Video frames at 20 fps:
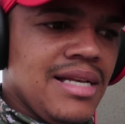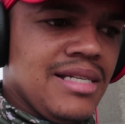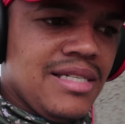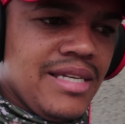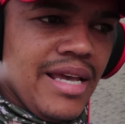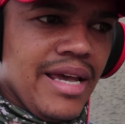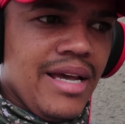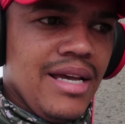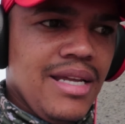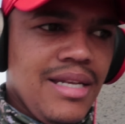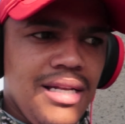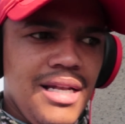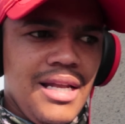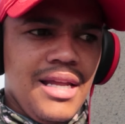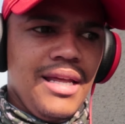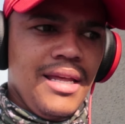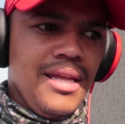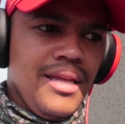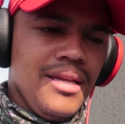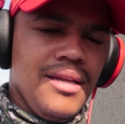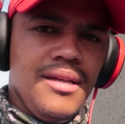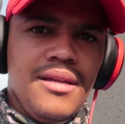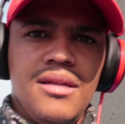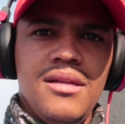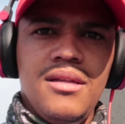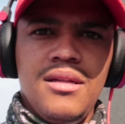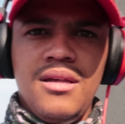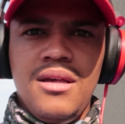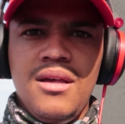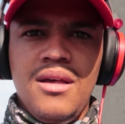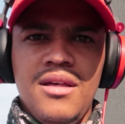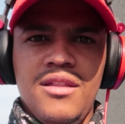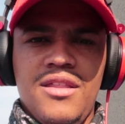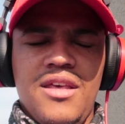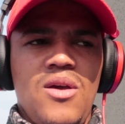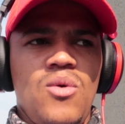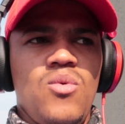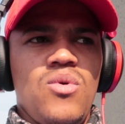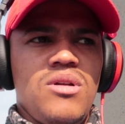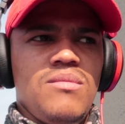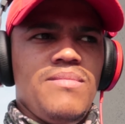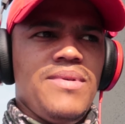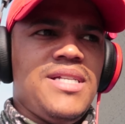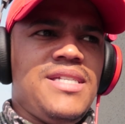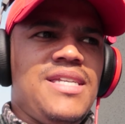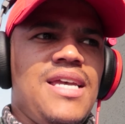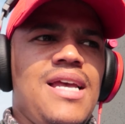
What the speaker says: Secondly, there will be